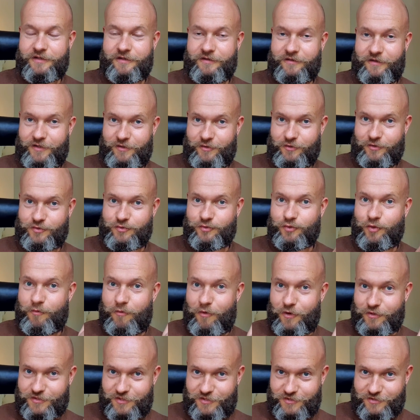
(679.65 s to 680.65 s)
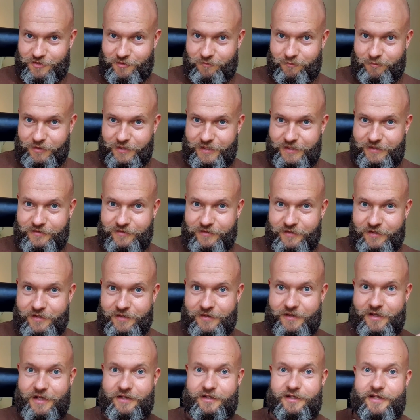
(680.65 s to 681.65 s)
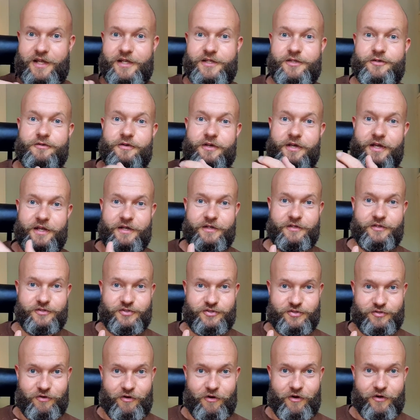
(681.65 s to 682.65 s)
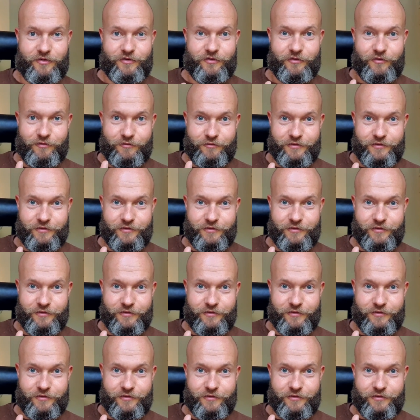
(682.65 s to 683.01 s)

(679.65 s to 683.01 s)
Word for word: then your toolbox is complete, and then you can start